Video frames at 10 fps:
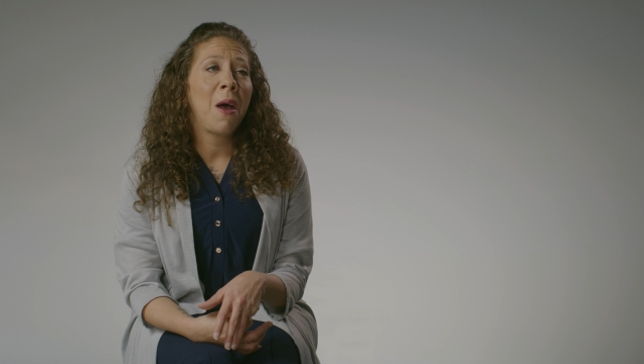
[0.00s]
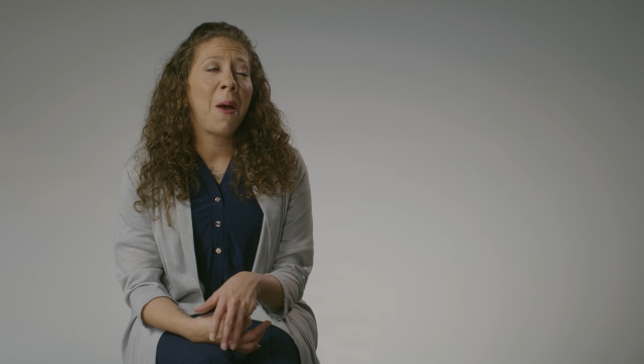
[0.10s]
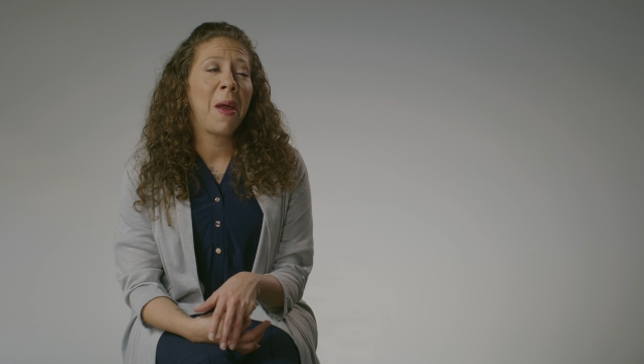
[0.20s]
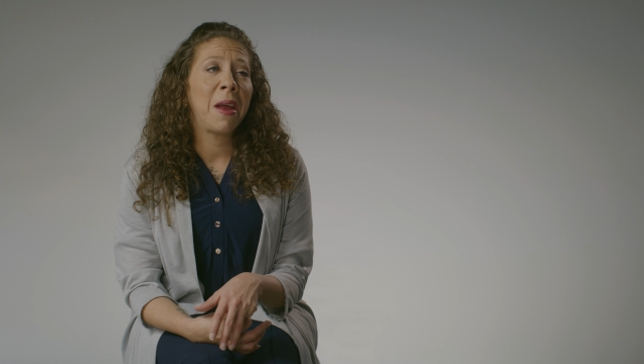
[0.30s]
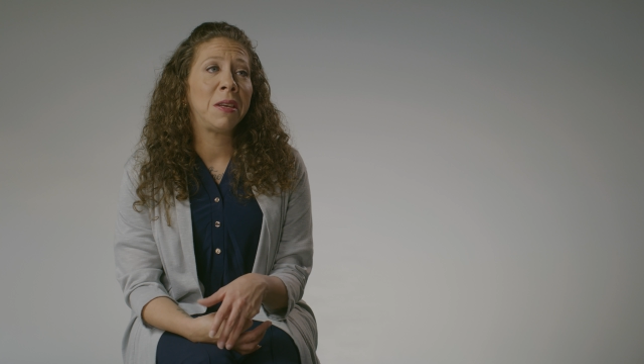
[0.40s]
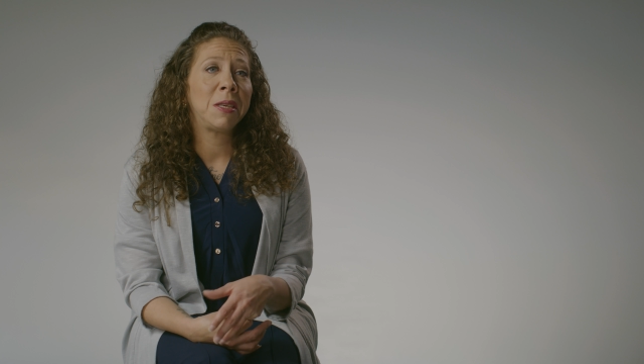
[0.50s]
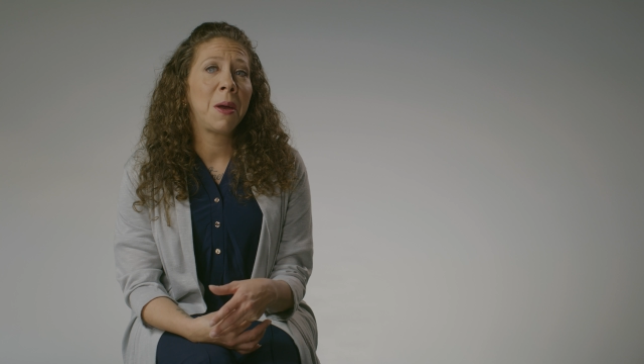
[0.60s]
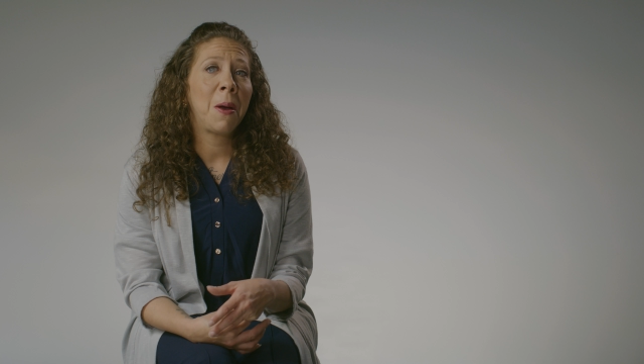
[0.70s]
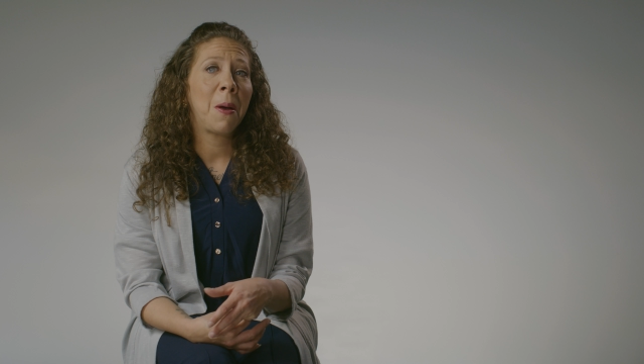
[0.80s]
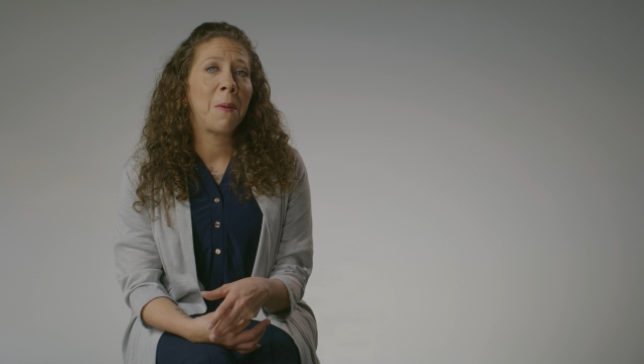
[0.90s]
And
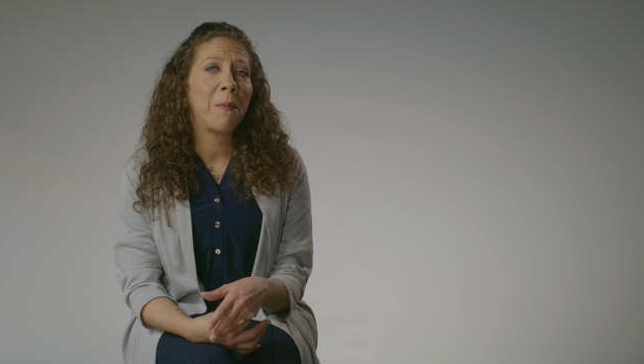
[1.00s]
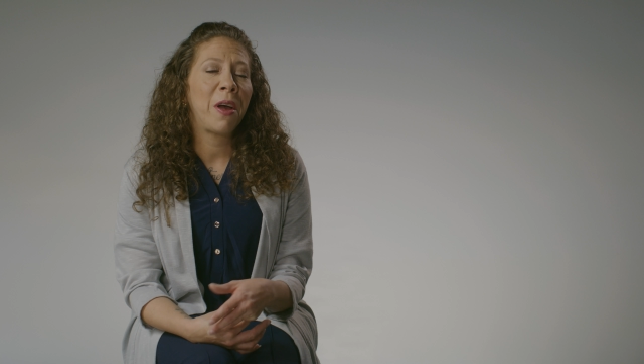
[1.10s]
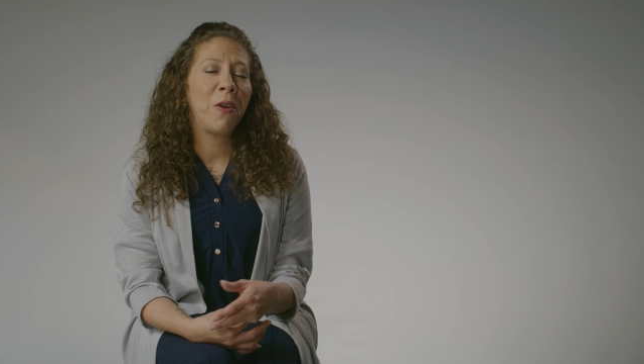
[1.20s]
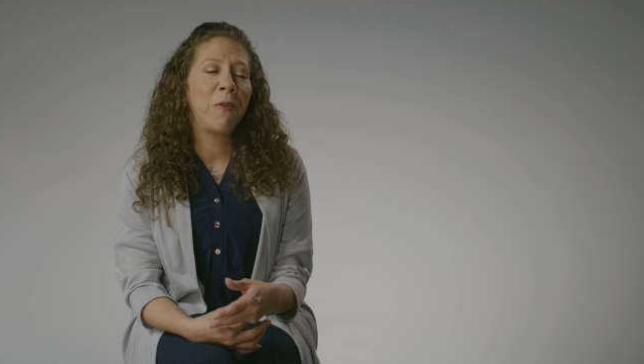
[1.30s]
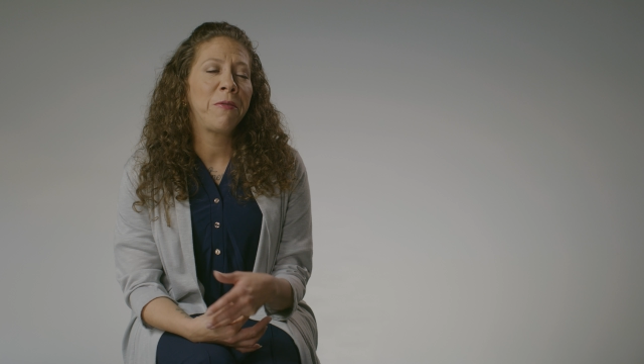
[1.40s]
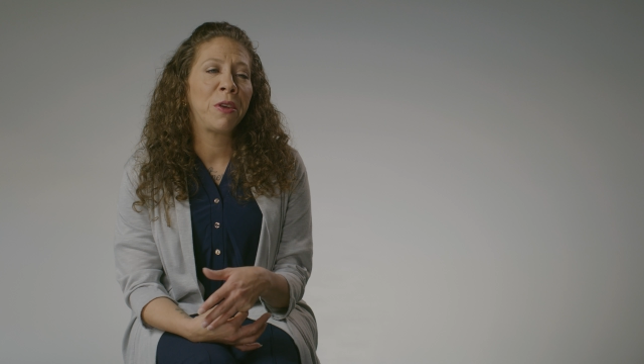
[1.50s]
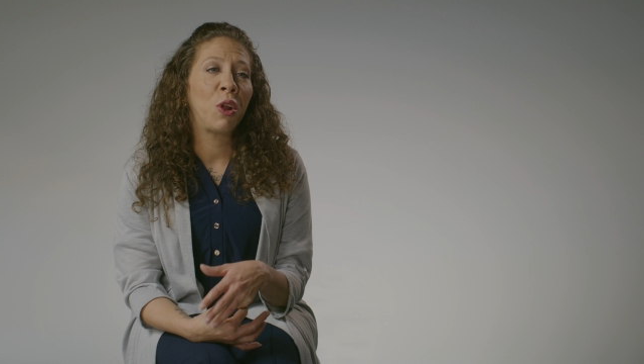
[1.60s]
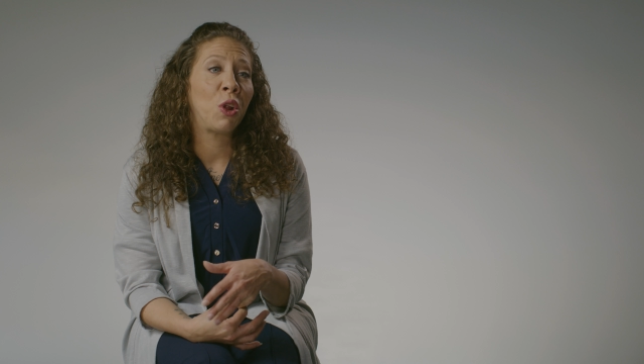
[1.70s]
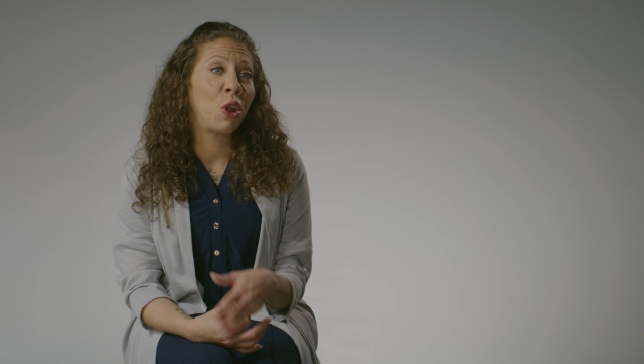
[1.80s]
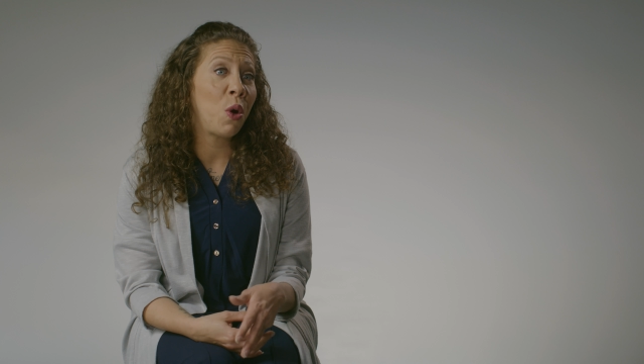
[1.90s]
I don't feel
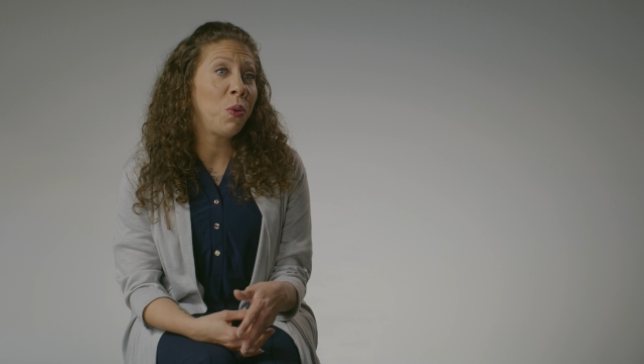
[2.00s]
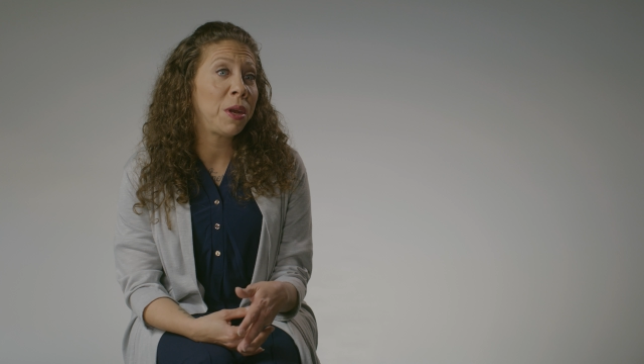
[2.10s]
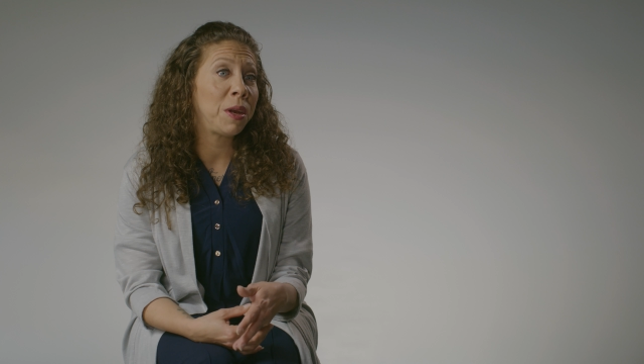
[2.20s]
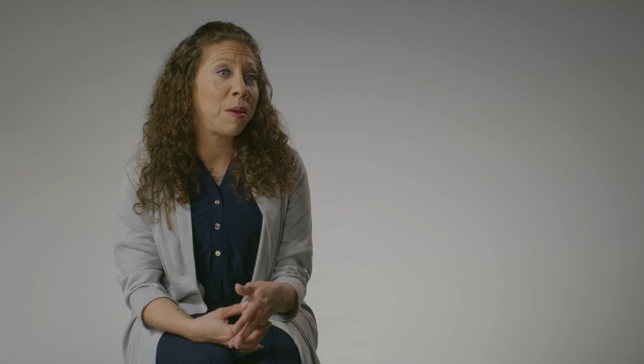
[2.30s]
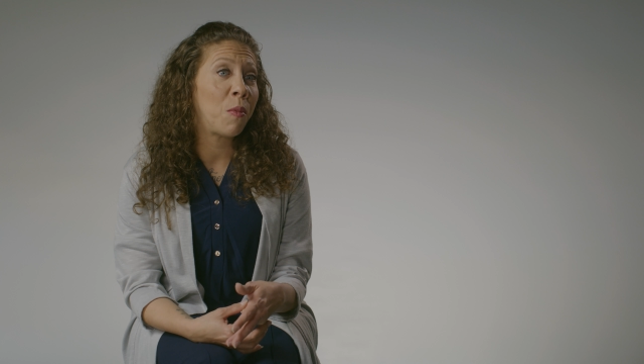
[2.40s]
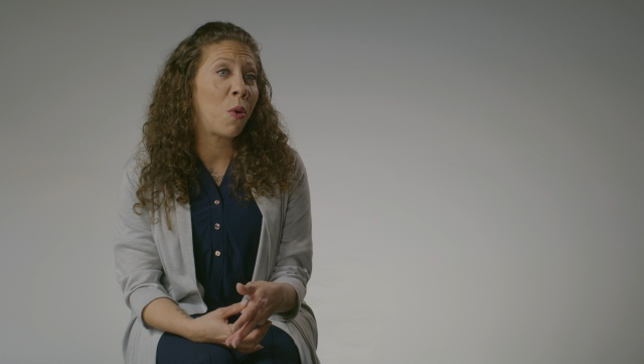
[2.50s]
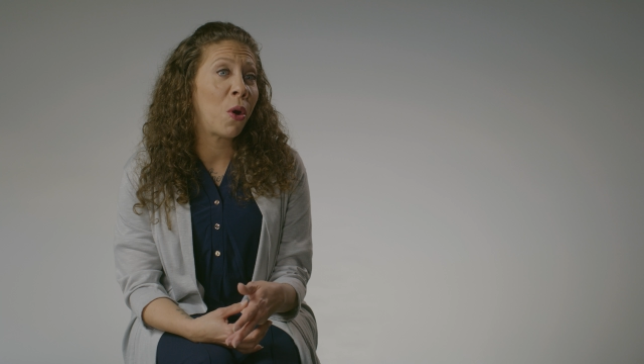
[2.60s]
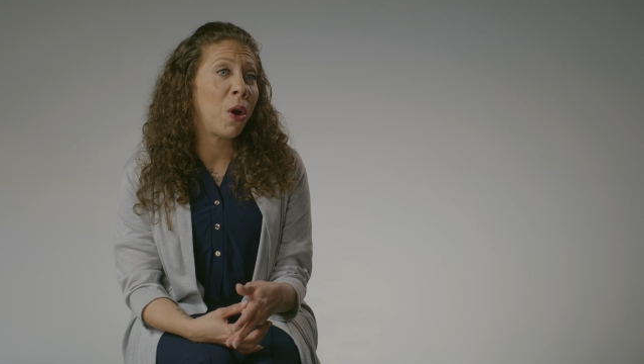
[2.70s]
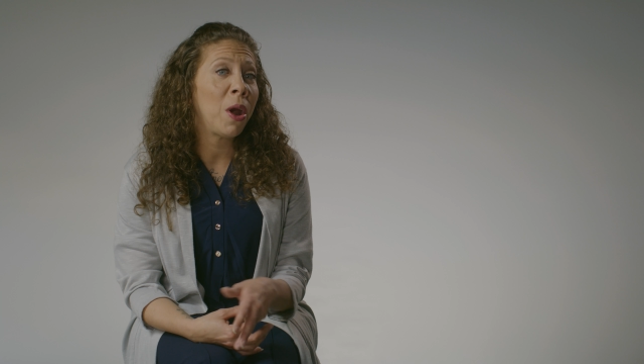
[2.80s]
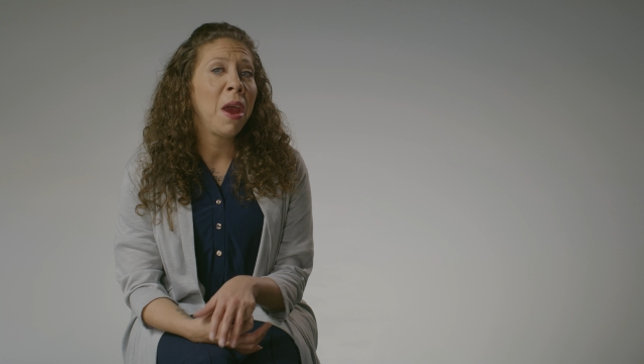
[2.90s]
alone
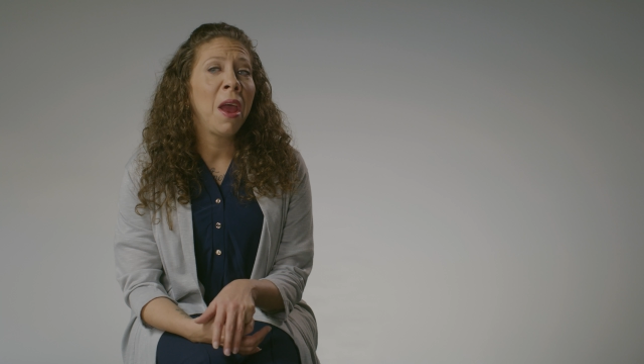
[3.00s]
anymore.